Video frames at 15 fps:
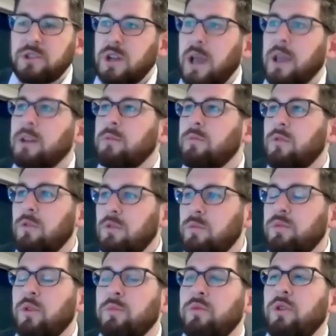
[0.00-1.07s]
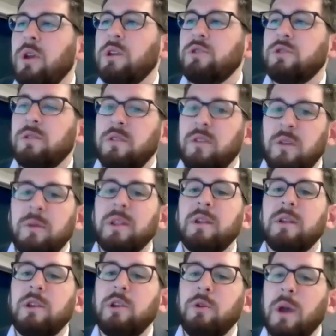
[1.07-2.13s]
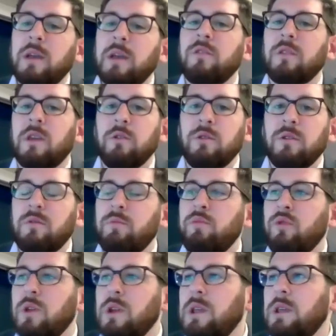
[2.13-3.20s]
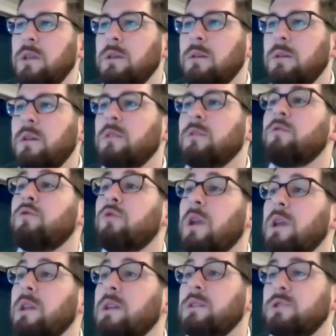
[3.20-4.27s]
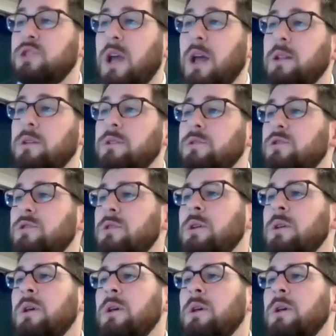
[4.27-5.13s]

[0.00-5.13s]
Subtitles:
items, those appropriations, the ability to execute is pretty constrained and challenged.